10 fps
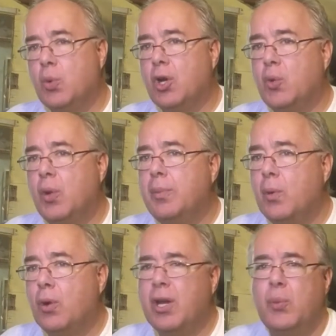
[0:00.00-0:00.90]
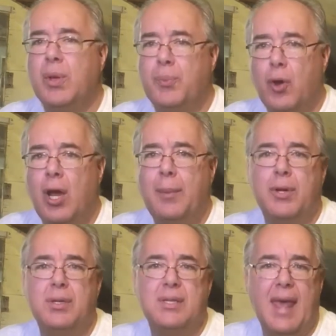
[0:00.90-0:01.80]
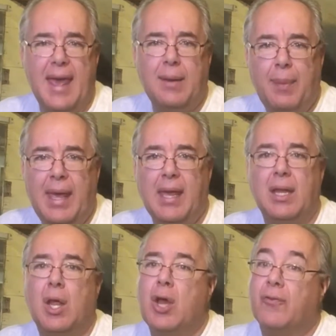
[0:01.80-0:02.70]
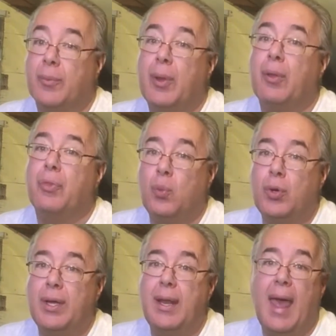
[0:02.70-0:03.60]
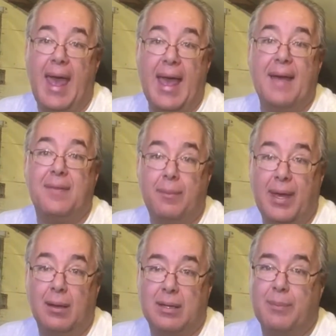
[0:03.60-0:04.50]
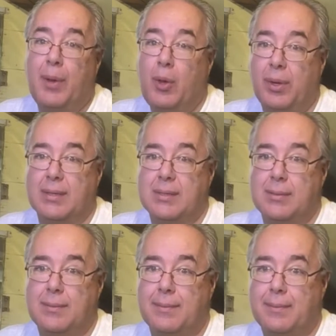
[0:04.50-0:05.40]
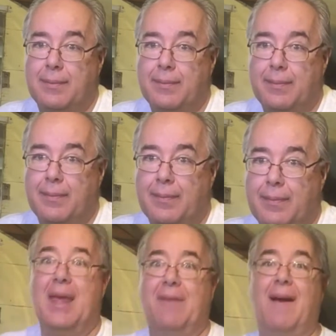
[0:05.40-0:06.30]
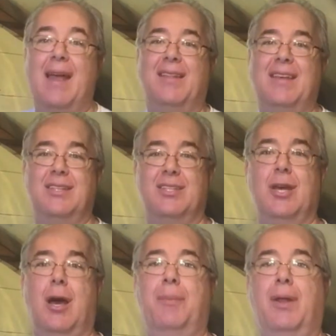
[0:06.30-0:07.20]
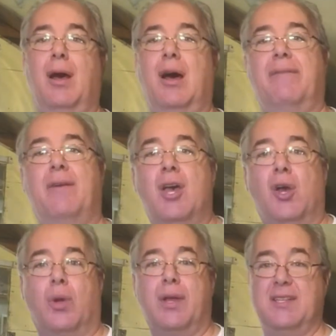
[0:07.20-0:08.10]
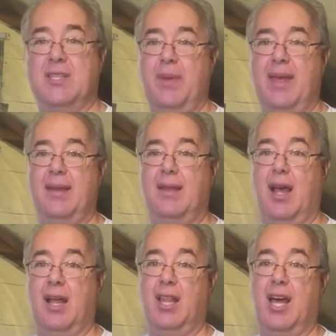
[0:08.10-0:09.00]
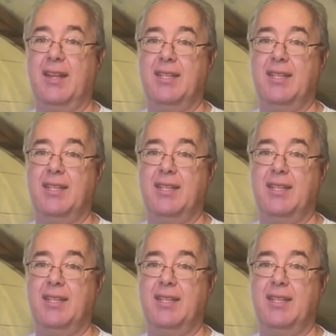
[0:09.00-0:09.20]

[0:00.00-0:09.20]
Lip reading: work, we'll be working with primers and paint for both the wood and the metal components. And finally, to top it off, we're going to spend a lot of